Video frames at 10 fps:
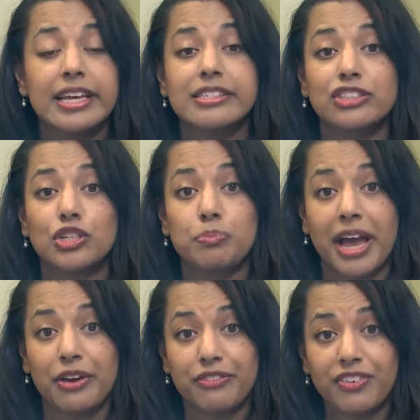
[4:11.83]
such as
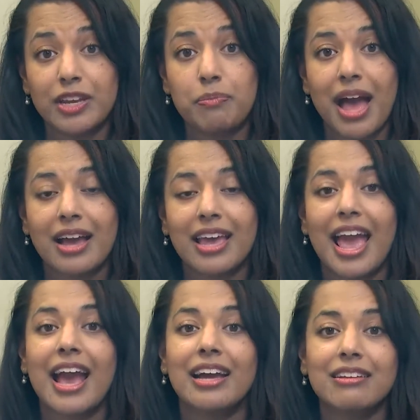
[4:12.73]
biofeedback
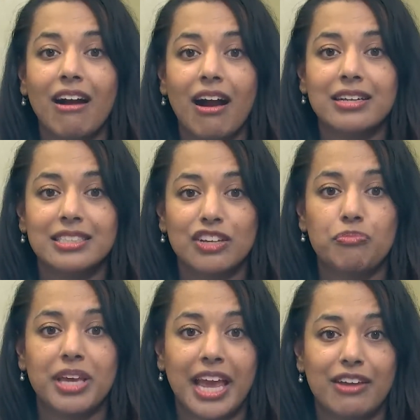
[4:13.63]
and cognitive
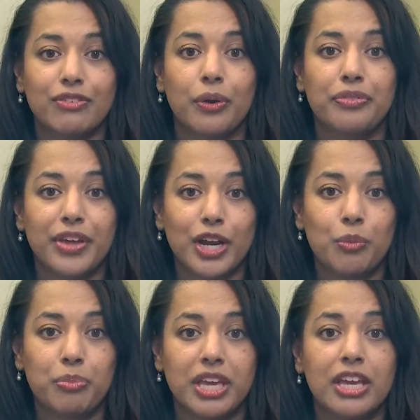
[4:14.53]
behavioral
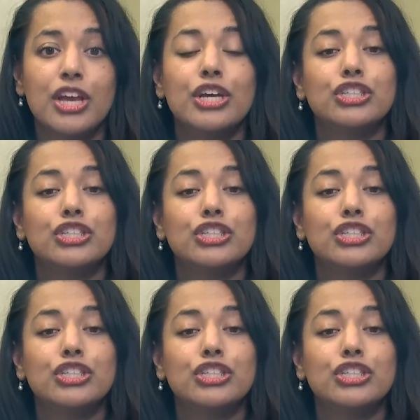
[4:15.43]
therapy